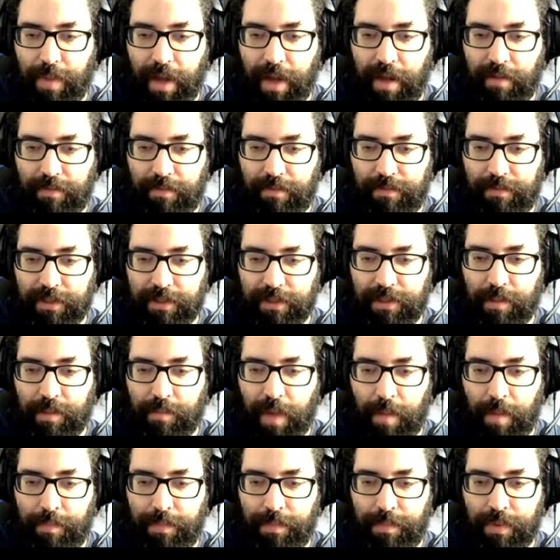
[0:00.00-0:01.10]
map F is the
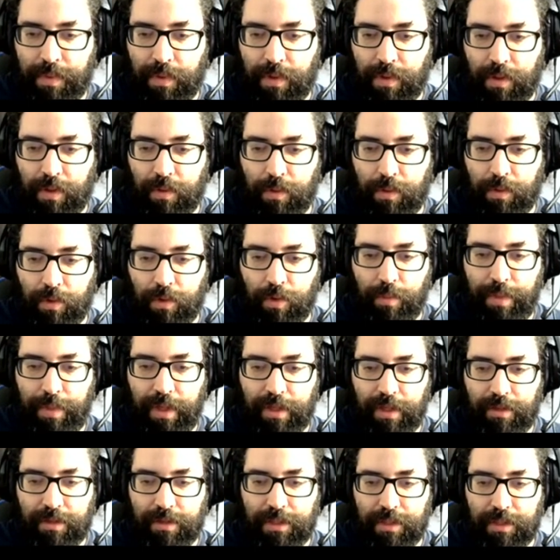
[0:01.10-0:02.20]
map we will
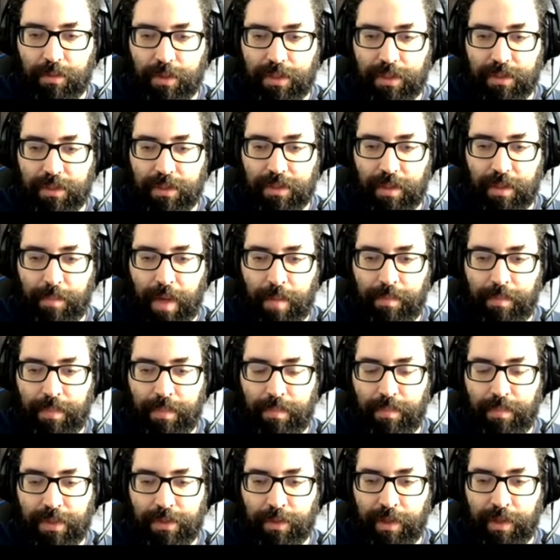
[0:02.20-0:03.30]
be interested in, which is a map
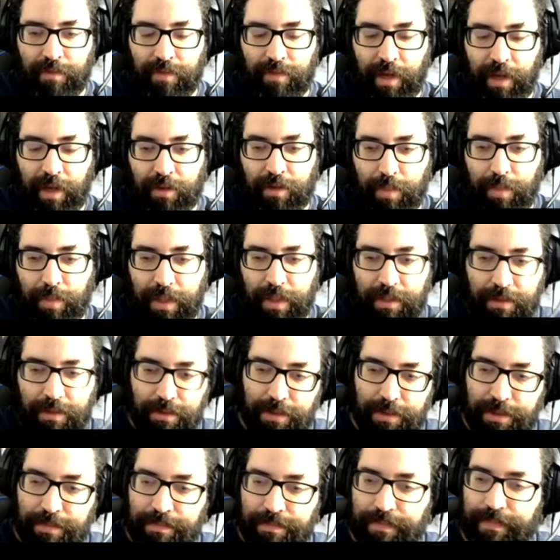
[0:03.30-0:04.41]
between vector
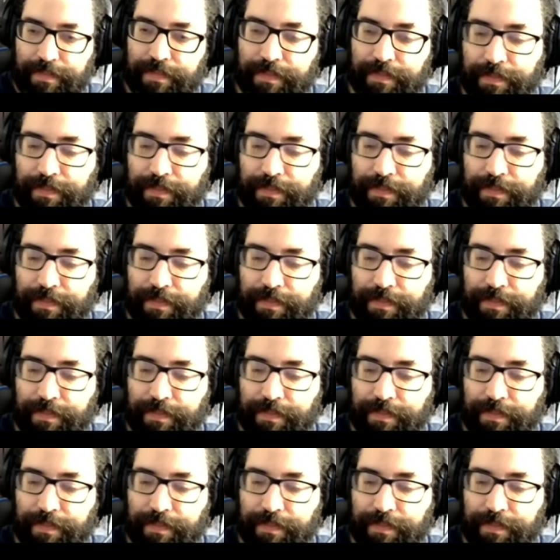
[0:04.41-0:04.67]
bundles.